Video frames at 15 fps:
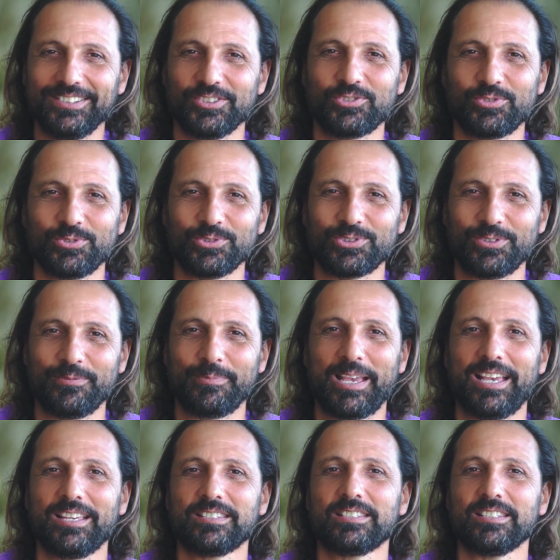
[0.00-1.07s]
the source of
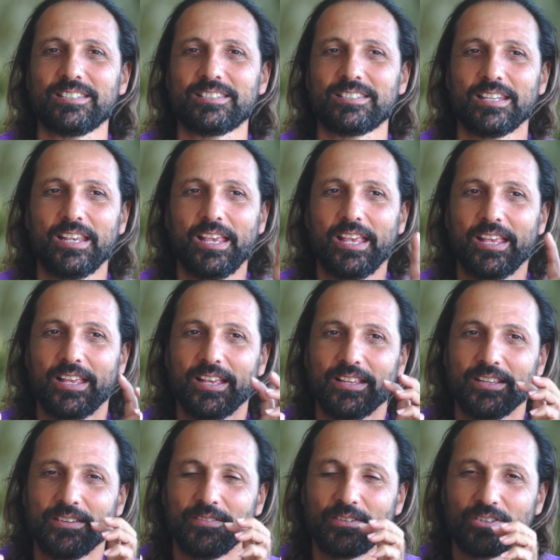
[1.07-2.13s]
mass is
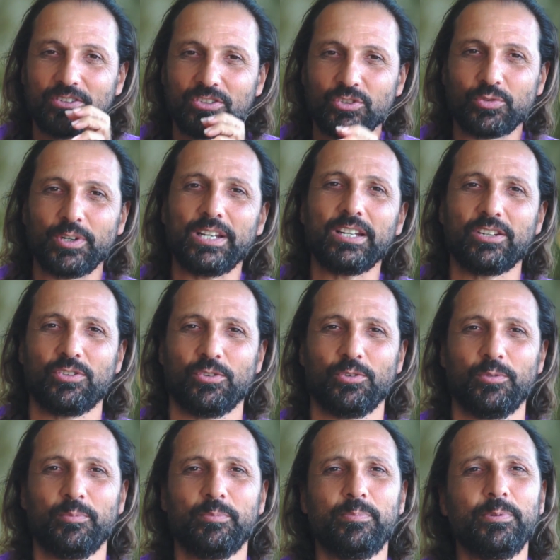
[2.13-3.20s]
critical
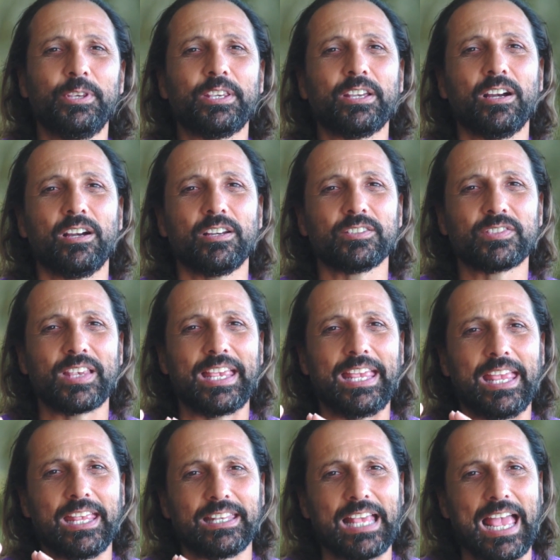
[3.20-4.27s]
because
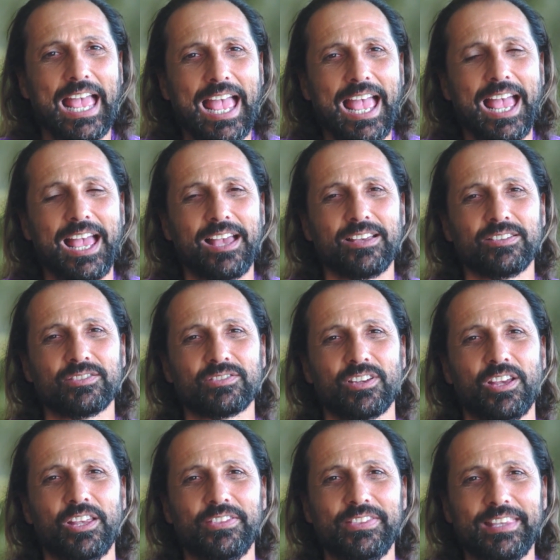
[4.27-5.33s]
it has
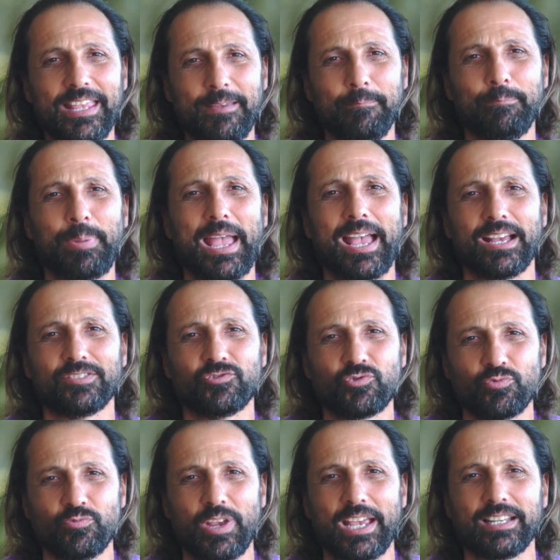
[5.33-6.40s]
an impact
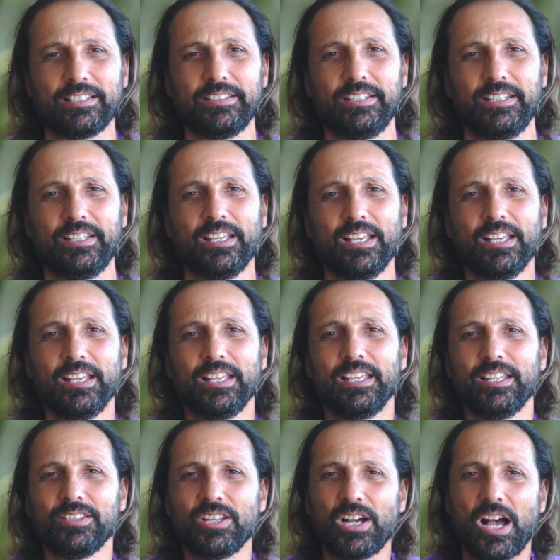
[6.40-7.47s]
directly
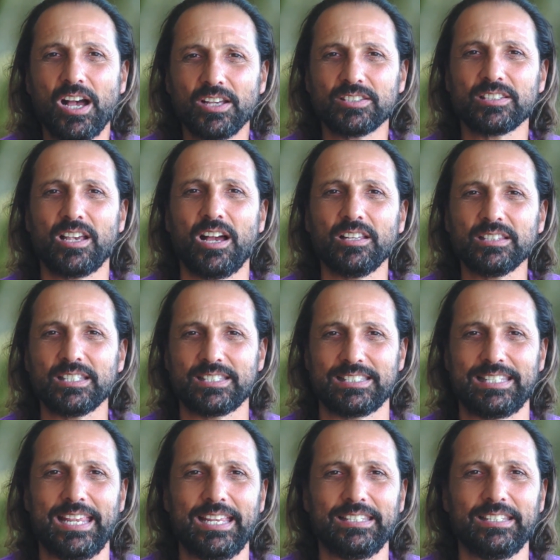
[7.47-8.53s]
in us
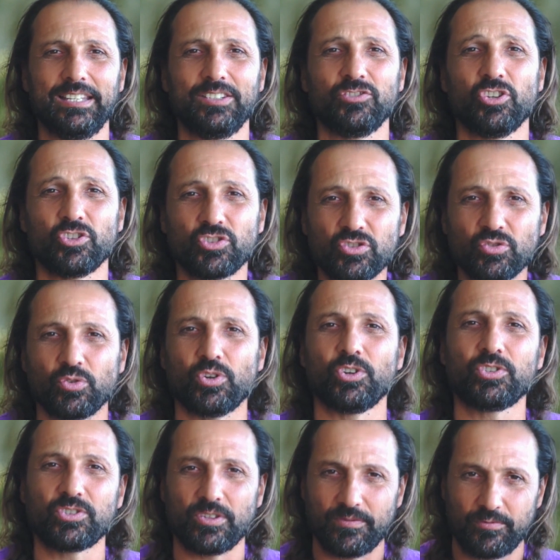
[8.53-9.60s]
understanding the
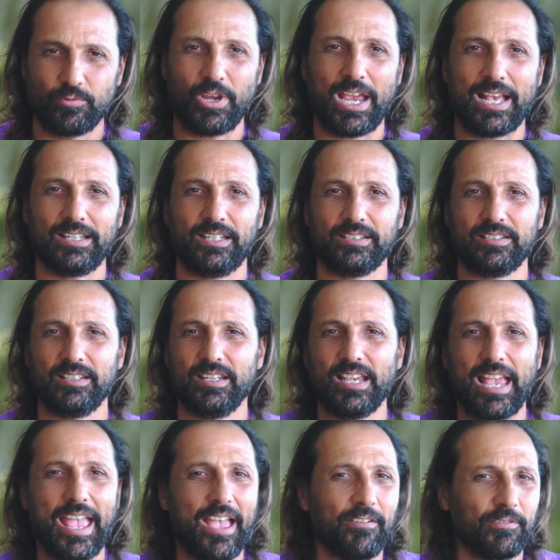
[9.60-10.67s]
source of reality,
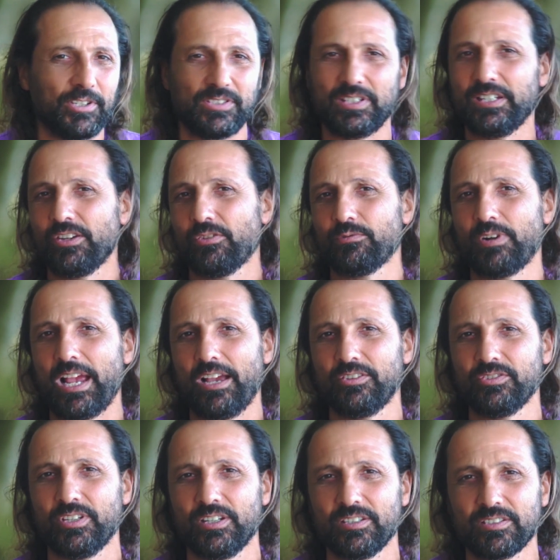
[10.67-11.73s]
everything
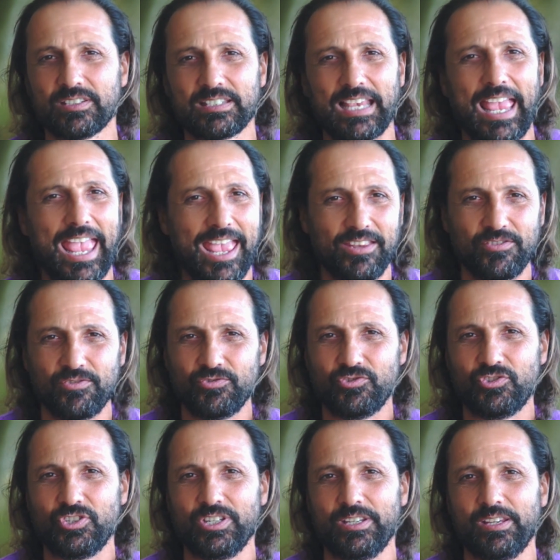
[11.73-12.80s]
around us,
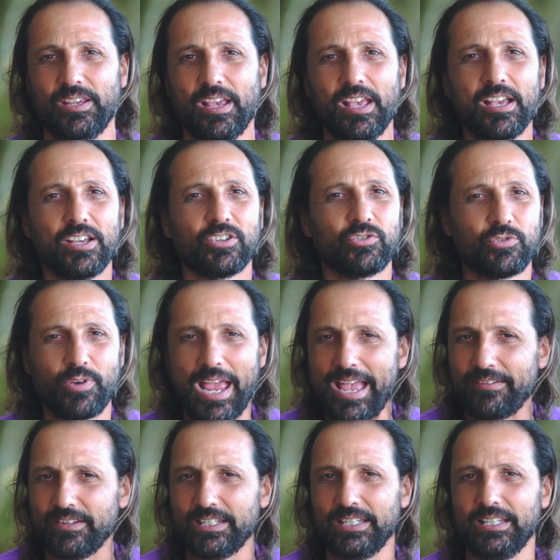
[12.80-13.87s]
energy,
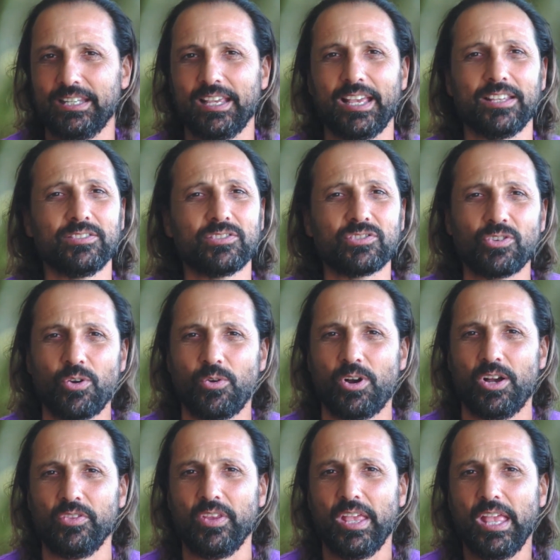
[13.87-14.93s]
gravity, and so
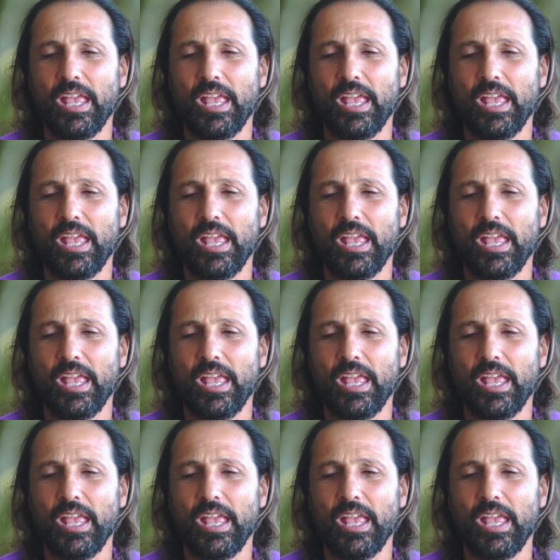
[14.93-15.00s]
on.